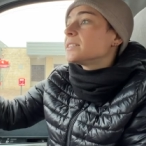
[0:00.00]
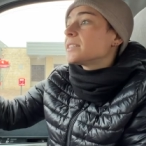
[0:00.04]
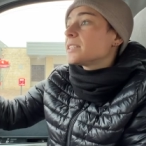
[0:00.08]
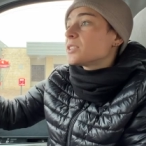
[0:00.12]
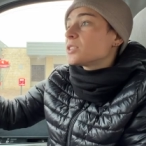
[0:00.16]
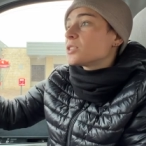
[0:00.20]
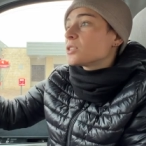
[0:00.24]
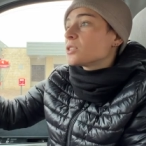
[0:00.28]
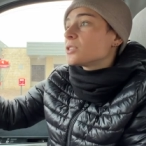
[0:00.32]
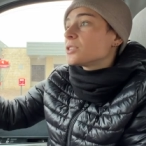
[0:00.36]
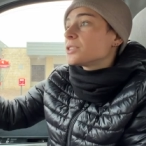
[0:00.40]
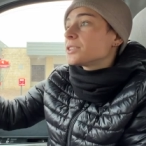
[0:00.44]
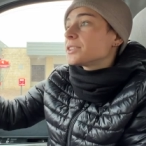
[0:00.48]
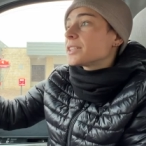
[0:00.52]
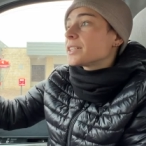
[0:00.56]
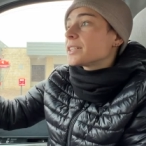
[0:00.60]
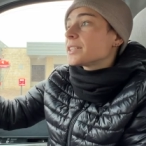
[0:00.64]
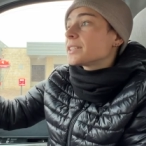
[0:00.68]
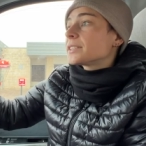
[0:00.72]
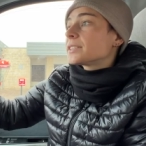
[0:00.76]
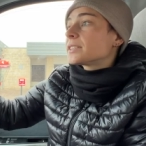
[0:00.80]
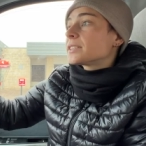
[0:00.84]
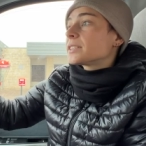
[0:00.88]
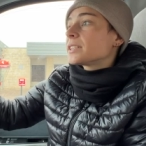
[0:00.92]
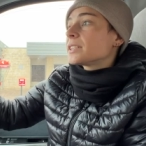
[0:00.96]
they told
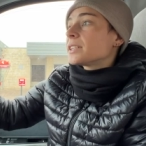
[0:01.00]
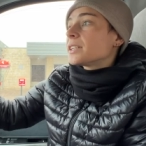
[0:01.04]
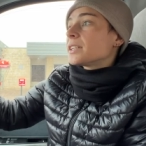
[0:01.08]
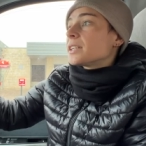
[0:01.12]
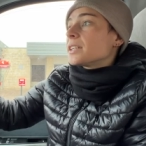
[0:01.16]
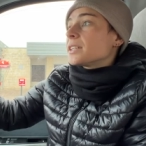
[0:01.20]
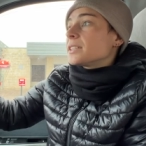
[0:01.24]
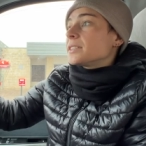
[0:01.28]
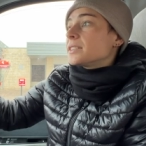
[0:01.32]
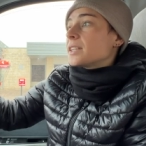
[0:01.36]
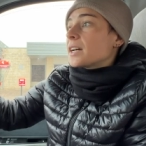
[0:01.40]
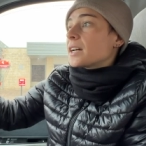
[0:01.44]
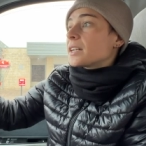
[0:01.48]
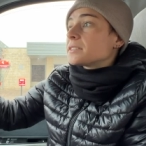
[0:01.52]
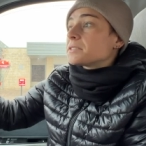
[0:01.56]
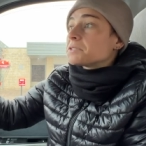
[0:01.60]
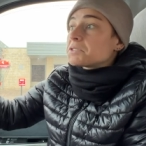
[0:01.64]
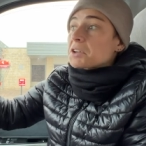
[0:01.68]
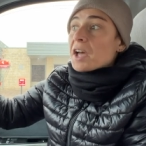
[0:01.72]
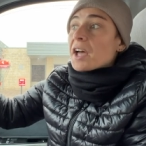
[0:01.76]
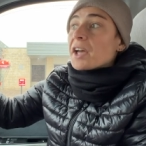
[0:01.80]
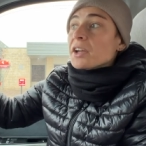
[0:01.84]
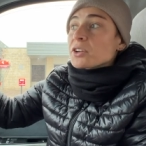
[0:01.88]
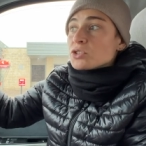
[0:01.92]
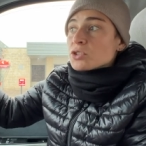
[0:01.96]
us that
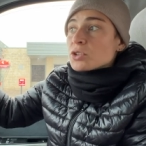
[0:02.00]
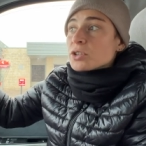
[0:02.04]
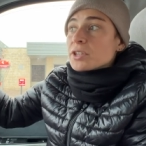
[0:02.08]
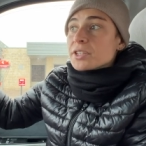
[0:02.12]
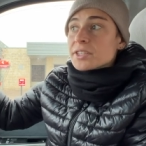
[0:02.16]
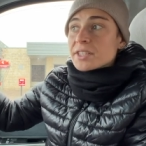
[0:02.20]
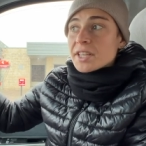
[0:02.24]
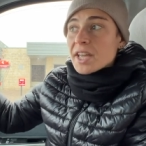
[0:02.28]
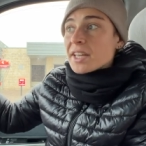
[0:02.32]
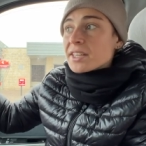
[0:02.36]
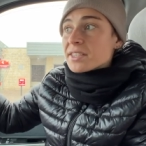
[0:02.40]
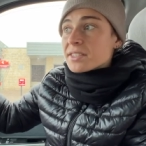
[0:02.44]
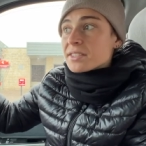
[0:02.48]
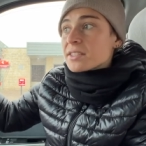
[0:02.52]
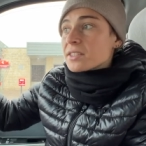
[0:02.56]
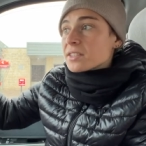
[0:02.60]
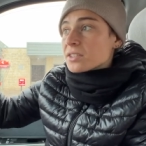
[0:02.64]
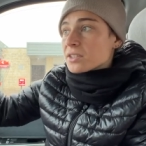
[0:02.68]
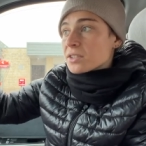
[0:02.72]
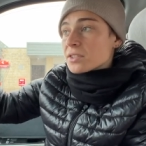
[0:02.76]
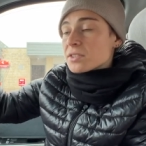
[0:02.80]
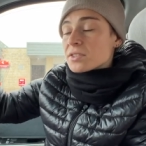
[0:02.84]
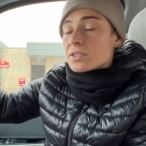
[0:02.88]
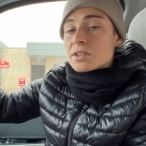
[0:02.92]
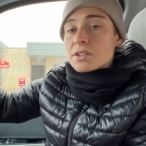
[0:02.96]
actually, yes,
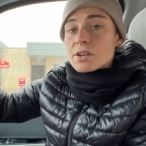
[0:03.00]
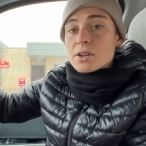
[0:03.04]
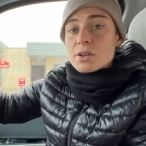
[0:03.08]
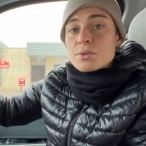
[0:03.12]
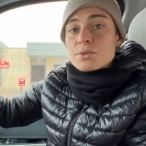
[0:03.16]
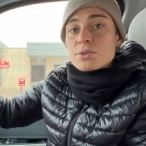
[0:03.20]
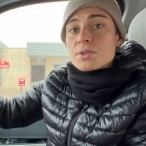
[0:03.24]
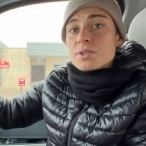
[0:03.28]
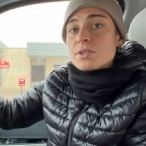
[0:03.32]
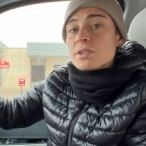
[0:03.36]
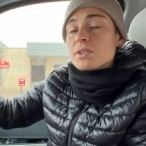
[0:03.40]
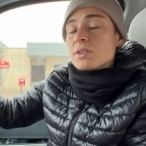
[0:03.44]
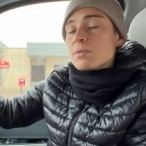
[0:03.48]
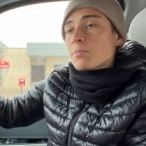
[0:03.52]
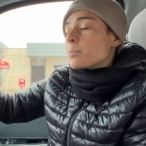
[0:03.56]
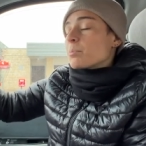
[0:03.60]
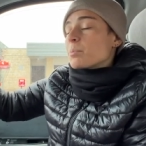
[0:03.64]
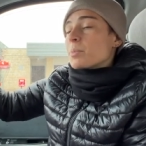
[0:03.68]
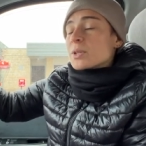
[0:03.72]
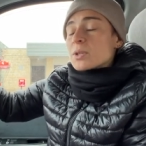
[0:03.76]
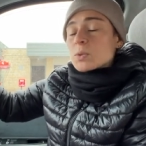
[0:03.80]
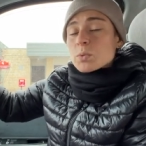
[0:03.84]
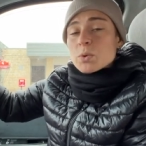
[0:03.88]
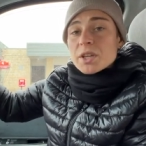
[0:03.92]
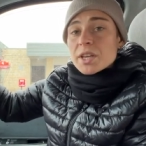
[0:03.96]
it is closed,
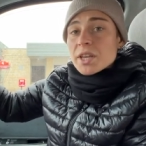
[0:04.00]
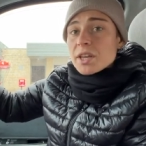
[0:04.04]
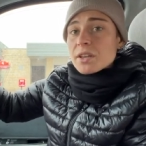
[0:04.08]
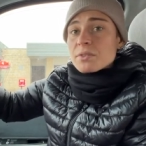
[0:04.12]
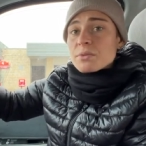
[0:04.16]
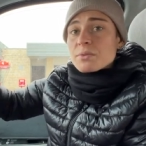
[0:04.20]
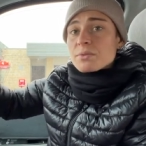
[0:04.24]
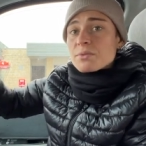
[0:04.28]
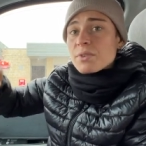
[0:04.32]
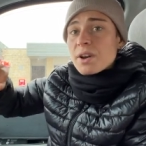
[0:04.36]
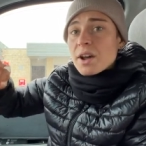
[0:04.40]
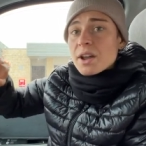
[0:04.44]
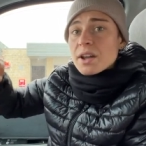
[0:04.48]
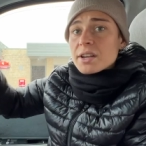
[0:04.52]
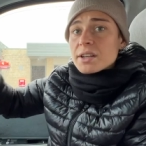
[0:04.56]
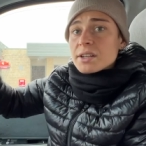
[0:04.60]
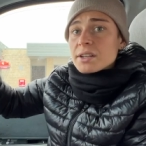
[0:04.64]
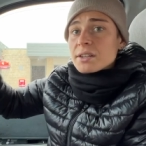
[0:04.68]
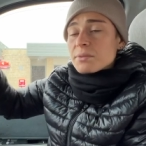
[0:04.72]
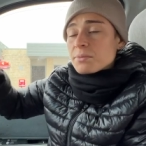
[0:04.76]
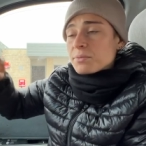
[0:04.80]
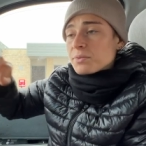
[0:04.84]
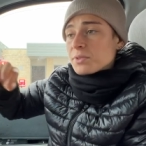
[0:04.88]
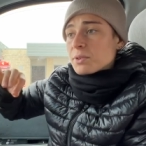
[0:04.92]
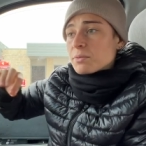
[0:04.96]
but we can
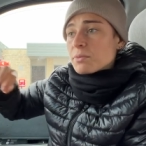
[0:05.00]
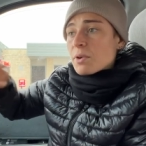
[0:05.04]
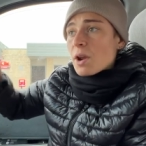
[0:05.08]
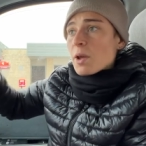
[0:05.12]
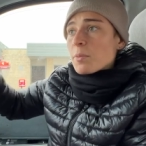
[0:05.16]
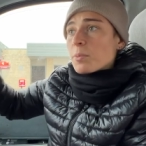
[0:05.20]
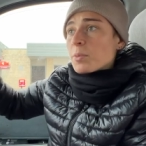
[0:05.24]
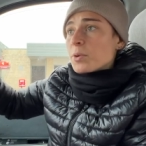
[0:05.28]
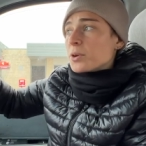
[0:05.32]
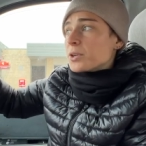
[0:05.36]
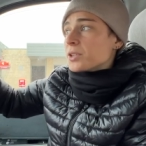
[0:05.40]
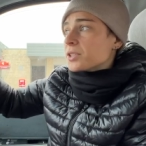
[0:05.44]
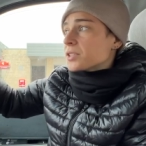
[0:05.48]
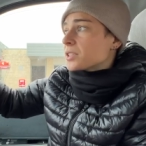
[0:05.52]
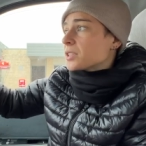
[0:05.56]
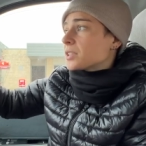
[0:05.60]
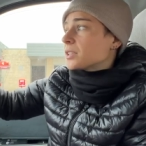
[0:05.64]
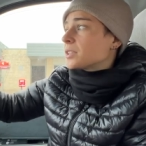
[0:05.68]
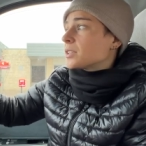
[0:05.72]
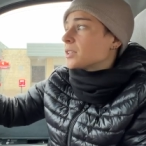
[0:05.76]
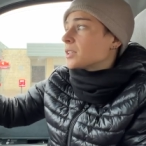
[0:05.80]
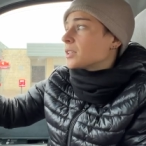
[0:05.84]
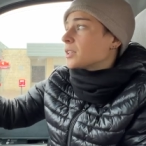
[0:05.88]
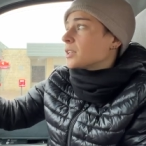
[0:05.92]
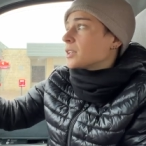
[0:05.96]
file the report
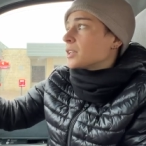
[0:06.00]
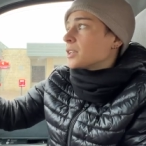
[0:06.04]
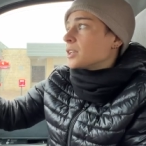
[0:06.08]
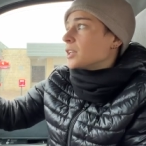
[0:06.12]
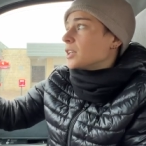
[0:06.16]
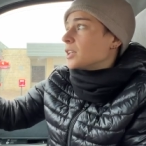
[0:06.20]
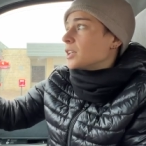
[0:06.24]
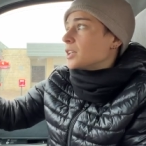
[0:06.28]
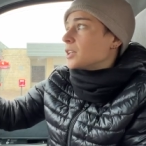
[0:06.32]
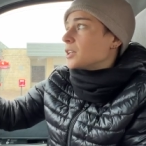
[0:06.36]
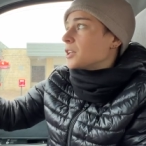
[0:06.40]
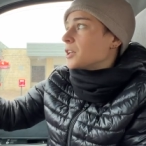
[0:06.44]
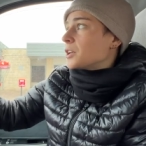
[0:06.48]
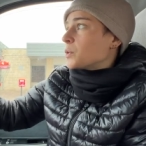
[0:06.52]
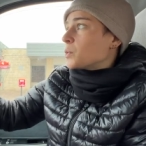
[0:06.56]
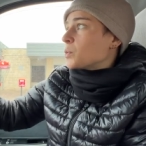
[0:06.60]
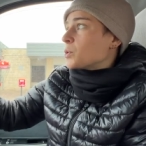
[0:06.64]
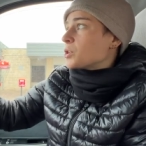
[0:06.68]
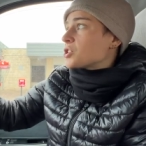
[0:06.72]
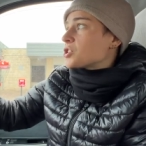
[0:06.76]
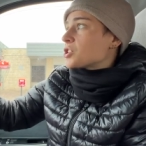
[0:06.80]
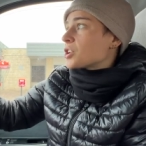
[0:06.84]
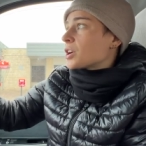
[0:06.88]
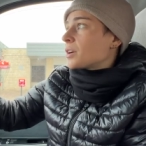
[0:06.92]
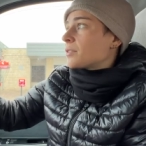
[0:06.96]
in uh,
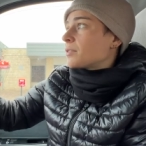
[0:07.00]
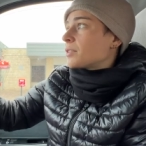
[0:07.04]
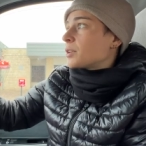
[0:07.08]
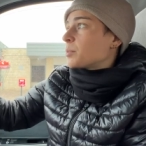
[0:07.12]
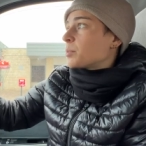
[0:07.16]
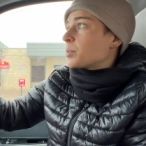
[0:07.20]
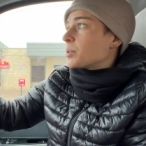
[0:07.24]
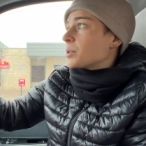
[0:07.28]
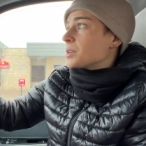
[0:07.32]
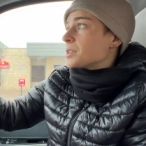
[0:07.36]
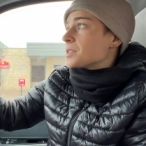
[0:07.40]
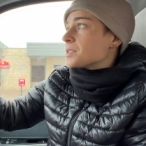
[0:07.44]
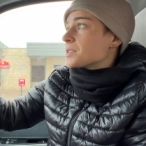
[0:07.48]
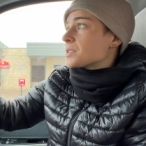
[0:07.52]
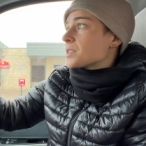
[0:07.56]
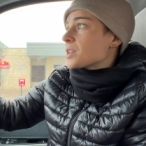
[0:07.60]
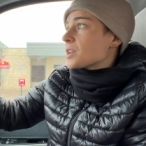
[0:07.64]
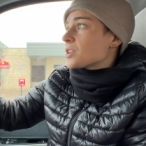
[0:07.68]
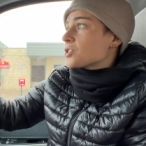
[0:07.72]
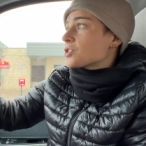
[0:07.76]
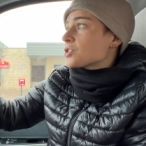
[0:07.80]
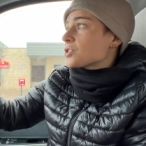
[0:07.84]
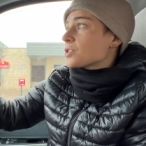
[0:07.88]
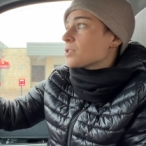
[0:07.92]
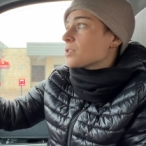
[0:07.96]
whichever police
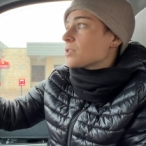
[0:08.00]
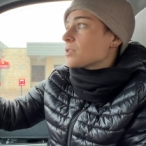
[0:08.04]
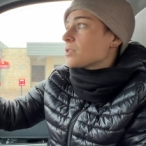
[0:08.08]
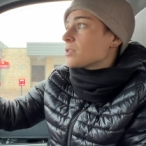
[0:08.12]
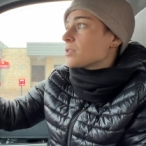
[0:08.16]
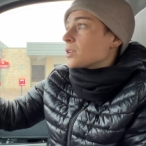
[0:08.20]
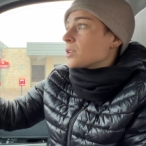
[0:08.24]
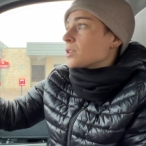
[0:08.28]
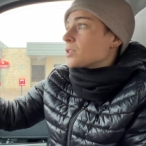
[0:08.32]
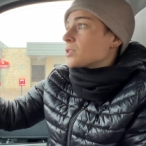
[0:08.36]
station.